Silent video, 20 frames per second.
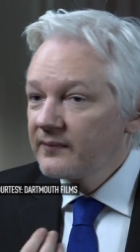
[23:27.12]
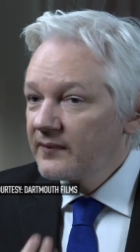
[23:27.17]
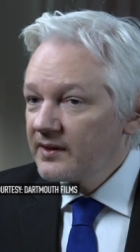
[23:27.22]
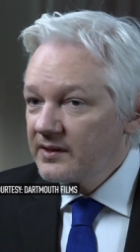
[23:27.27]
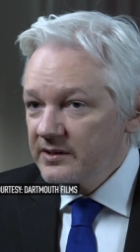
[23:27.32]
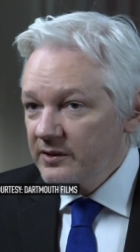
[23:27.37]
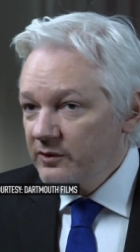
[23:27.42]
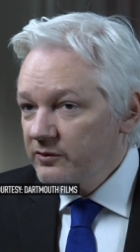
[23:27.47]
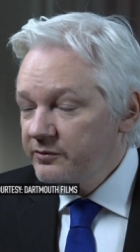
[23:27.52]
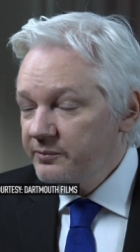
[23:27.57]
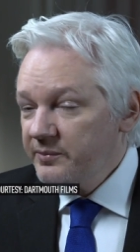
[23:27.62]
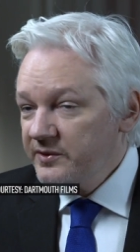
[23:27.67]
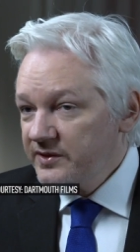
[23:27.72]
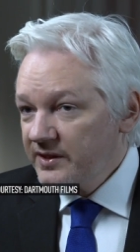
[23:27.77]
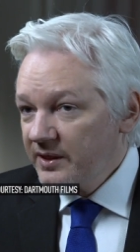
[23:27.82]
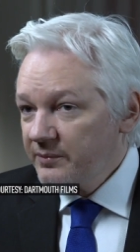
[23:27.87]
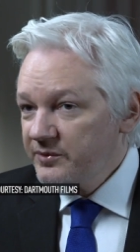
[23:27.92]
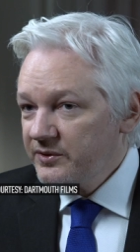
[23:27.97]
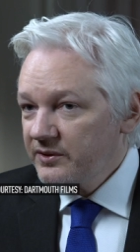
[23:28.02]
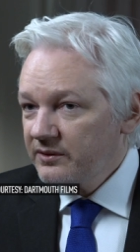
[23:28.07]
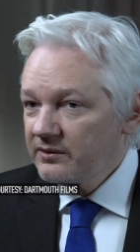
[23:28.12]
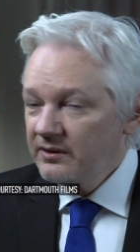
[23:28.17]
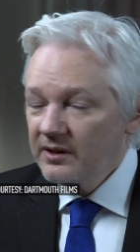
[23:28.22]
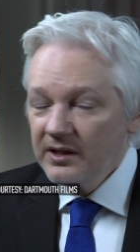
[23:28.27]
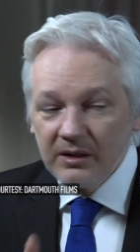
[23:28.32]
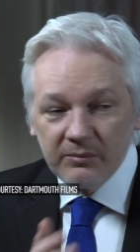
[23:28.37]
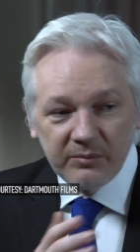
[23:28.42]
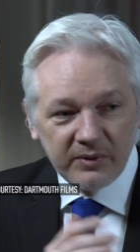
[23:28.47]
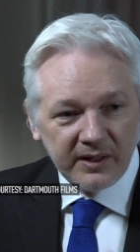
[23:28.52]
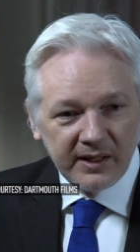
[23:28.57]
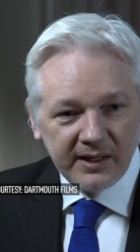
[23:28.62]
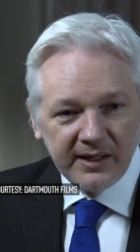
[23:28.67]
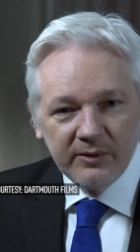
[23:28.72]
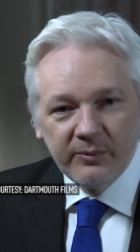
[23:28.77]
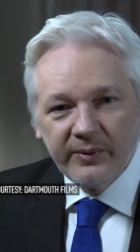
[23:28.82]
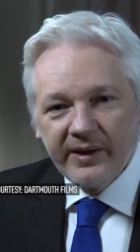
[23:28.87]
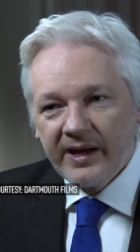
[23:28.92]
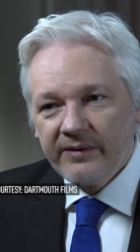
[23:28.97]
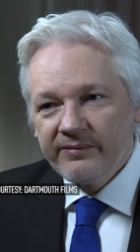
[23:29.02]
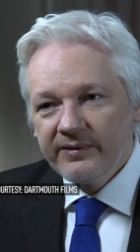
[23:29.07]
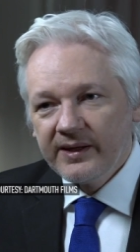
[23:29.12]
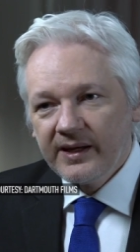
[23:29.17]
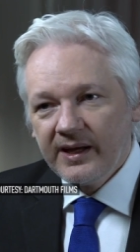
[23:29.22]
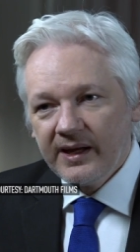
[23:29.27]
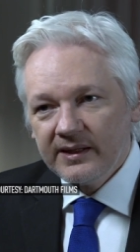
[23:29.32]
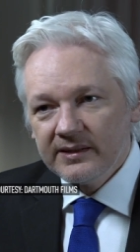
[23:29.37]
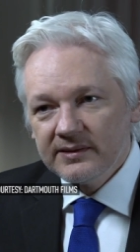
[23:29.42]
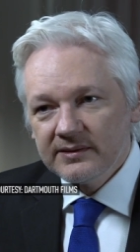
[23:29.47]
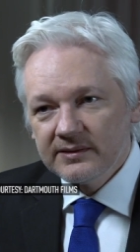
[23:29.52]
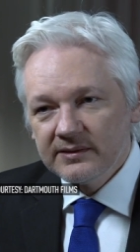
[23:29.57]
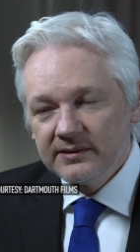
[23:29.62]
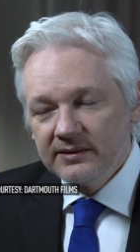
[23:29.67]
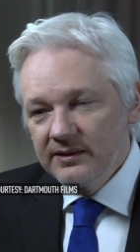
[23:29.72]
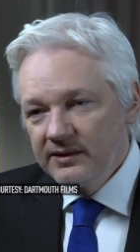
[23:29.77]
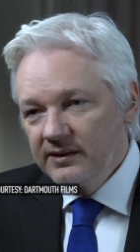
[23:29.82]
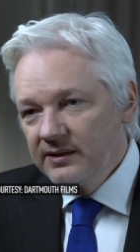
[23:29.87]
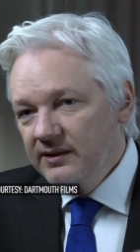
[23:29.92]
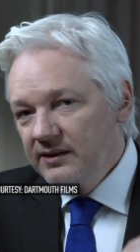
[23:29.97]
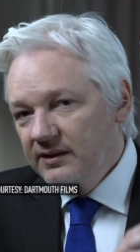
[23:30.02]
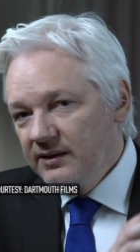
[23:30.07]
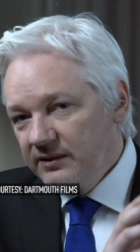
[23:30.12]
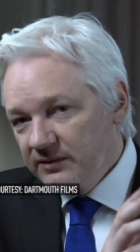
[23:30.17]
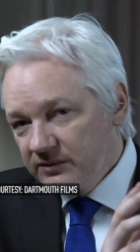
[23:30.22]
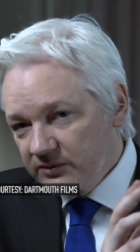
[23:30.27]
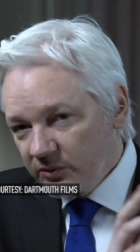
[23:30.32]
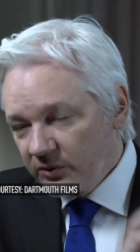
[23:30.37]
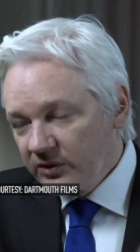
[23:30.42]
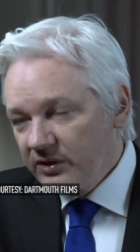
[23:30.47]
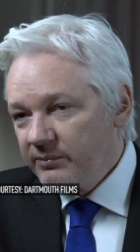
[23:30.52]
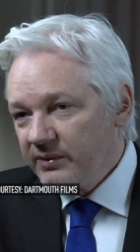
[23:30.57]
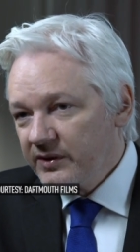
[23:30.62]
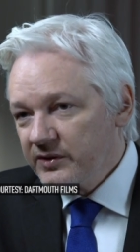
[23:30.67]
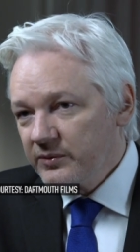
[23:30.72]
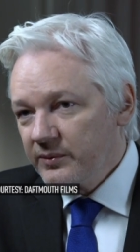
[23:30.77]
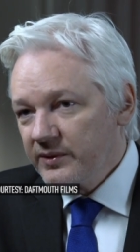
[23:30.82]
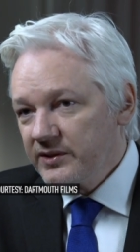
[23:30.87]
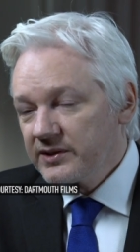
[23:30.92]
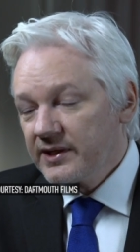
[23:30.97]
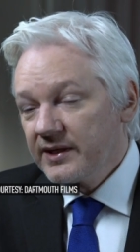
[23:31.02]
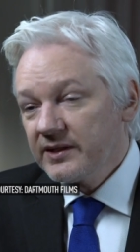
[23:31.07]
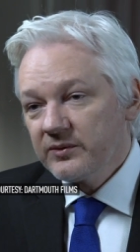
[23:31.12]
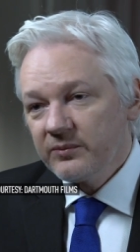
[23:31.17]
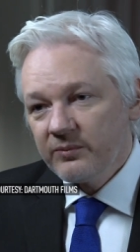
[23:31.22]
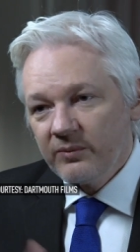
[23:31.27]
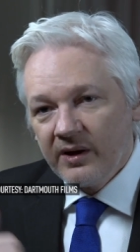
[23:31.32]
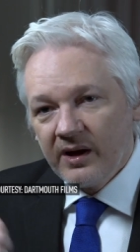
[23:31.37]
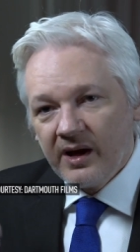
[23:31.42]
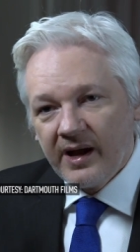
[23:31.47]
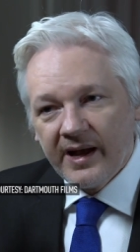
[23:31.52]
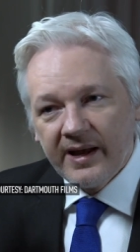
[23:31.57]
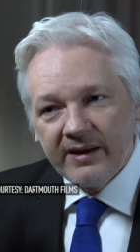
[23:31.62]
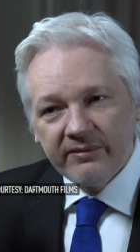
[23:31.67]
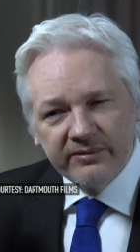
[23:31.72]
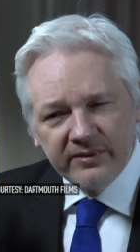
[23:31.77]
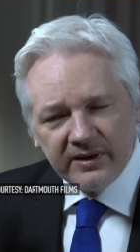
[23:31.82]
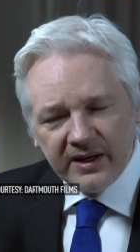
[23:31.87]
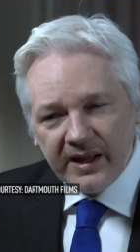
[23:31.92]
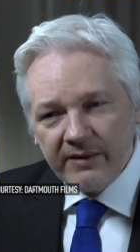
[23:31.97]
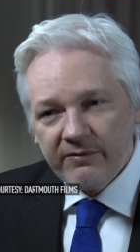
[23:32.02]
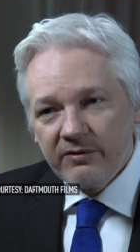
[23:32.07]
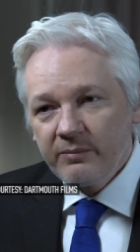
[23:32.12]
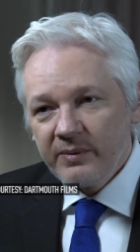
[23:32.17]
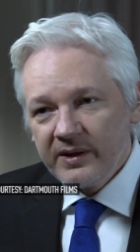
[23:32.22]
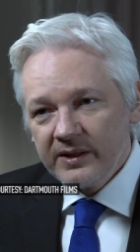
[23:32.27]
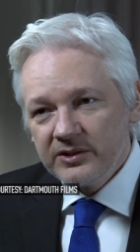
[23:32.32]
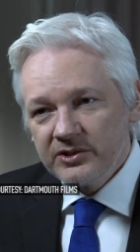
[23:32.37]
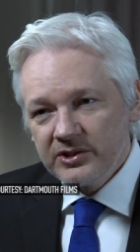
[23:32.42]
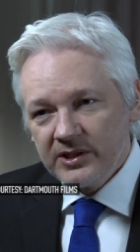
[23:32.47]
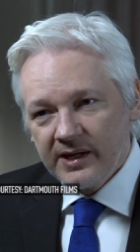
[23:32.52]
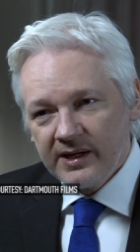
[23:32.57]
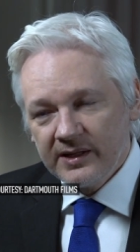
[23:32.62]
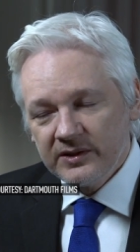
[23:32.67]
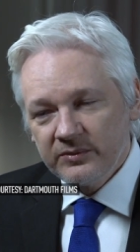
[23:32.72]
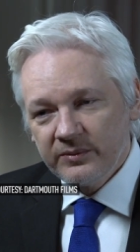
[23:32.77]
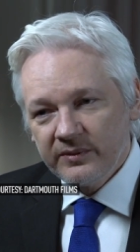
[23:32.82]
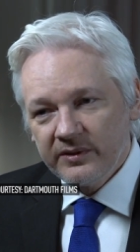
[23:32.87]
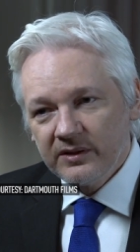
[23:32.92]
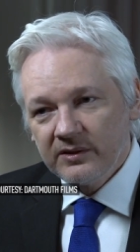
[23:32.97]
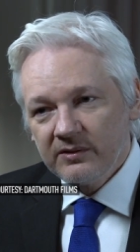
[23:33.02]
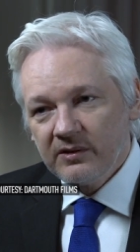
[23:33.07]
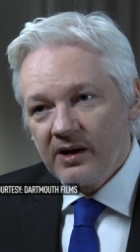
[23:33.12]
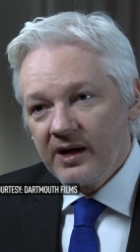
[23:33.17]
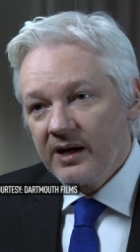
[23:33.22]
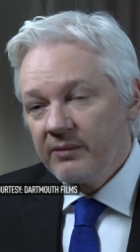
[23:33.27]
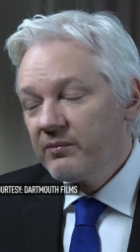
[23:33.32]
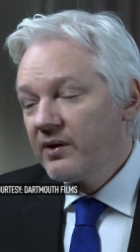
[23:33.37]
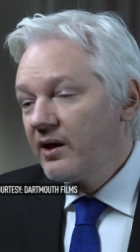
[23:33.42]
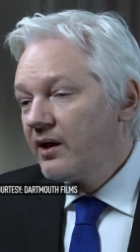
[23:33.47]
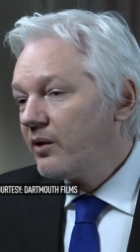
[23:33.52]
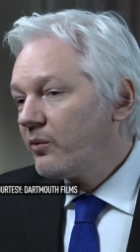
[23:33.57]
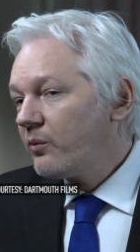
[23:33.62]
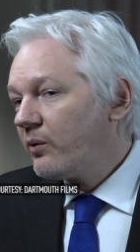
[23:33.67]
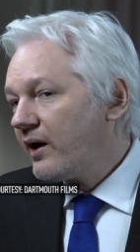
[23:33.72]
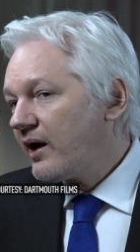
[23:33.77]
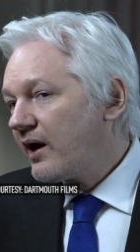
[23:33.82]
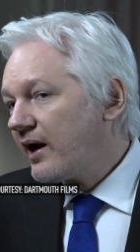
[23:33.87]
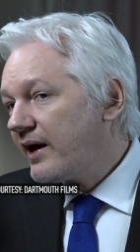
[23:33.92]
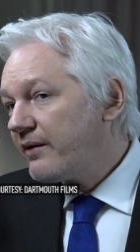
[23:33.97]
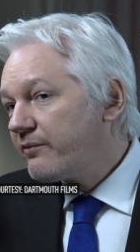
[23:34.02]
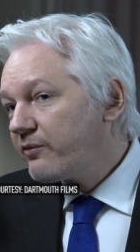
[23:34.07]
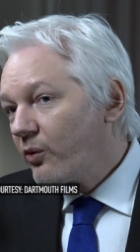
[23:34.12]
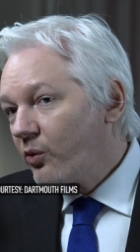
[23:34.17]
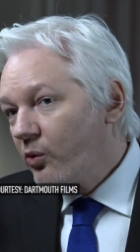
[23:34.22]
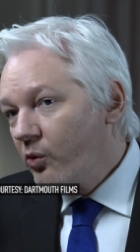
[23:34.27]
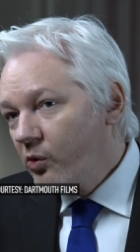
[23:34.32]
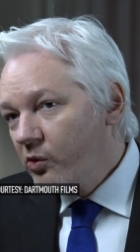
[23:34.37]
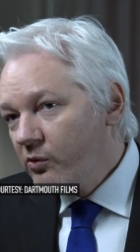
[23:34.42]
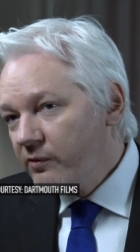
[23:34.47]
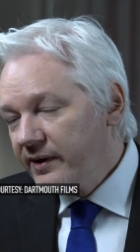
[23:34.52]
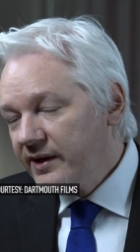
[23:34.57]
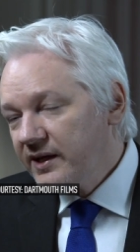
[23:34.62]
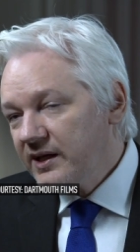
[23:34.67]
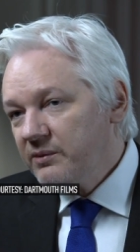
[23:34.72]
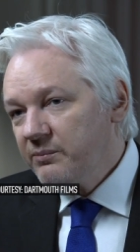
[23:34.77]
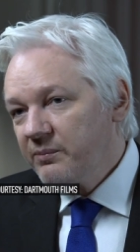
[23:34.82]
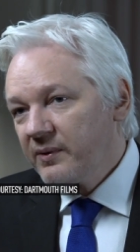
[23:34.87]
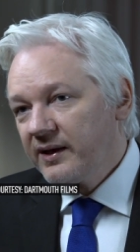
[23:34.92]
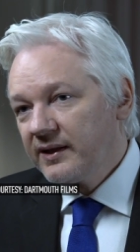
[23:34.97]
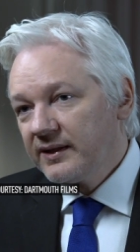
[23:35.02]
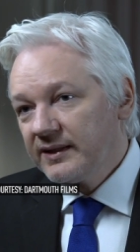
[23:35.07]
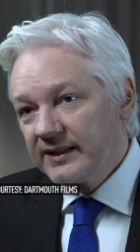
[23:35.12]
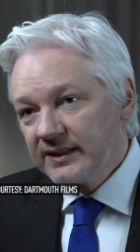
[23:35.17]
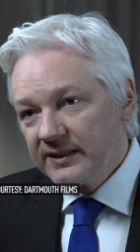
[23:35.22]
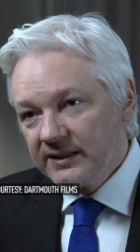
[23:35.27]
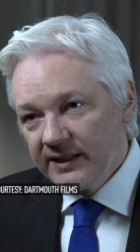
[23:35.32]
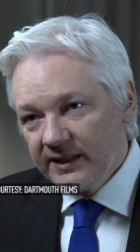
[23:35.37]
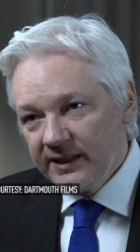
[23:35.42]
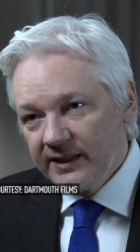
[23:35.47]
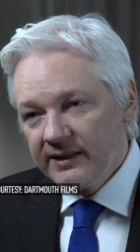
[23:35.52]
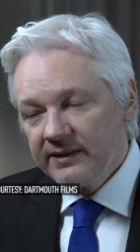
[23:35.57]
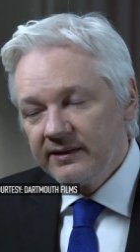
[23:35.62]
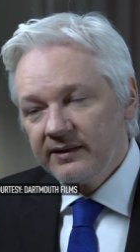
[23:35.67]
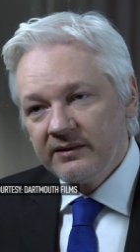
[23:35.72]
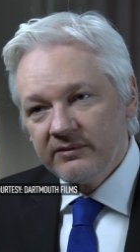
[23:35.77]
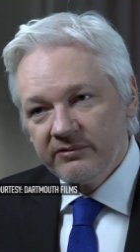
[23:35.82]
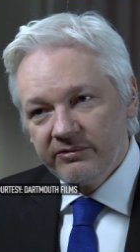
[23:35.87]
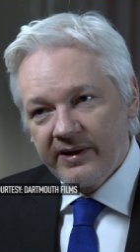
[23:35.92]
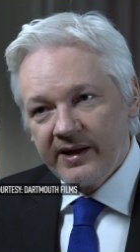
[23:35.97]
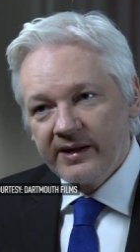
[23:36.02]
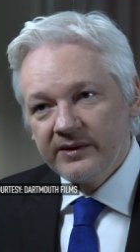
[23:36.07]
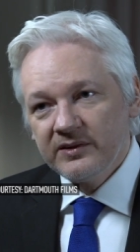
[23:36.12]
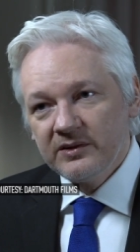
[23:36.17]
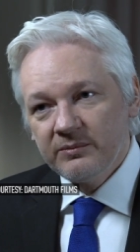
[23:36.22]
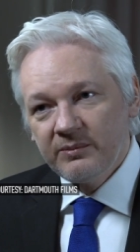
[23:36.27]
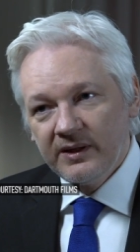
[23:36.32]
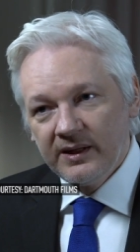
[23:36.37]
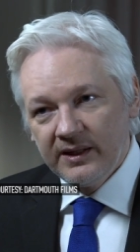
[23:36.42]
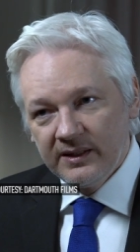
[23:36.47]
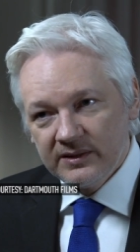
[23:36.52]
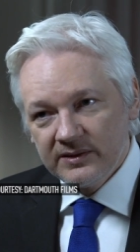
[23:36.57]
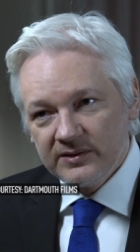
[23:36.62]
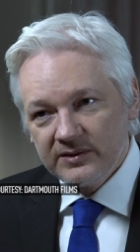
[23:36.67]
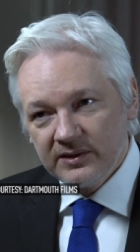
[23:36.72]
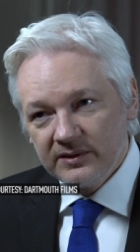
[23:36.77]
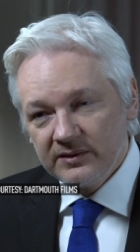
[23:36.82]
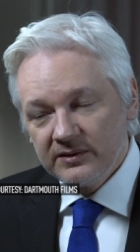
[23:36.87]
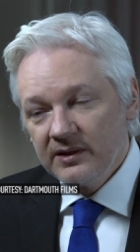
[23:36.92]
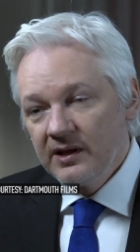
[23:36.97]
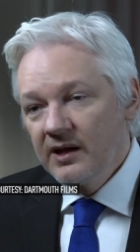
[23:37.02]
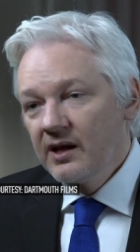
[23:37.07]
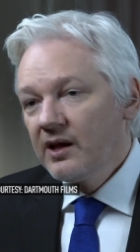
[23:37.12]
self-perception. But here we have a case, talking about the Swedish case, where I have never been charged with a crime, where I have already been cleared and found to be innocent,